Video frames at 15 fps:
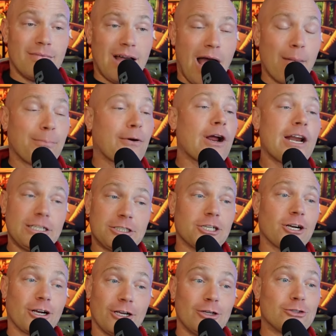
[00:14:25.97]
I'm pretty
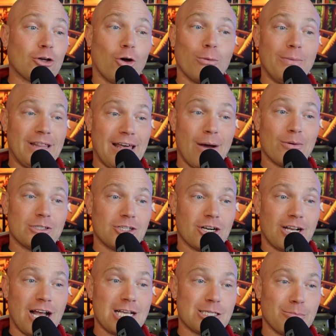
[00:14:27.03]
sure you told me that was your
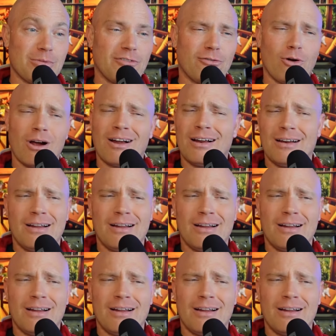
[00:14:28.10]
cousin before.